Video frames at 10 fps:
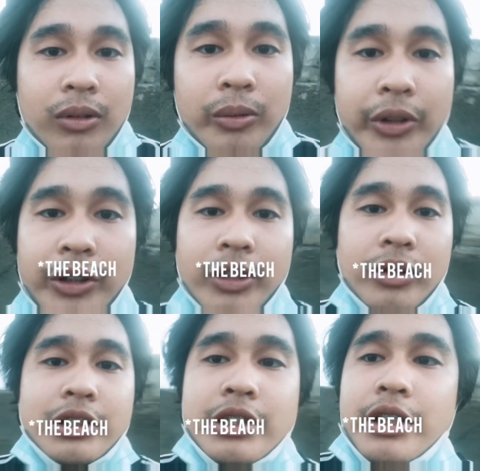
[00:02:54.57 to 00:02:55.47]
we are now
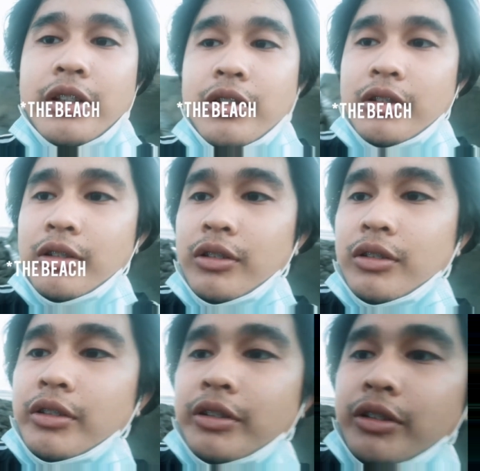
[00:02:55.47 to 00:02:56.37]
at sea,
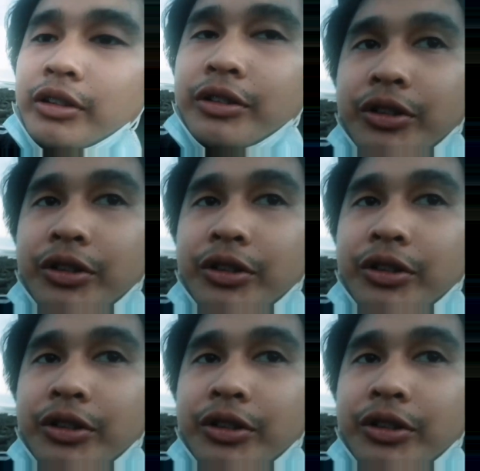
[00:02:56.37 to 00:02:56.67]
as you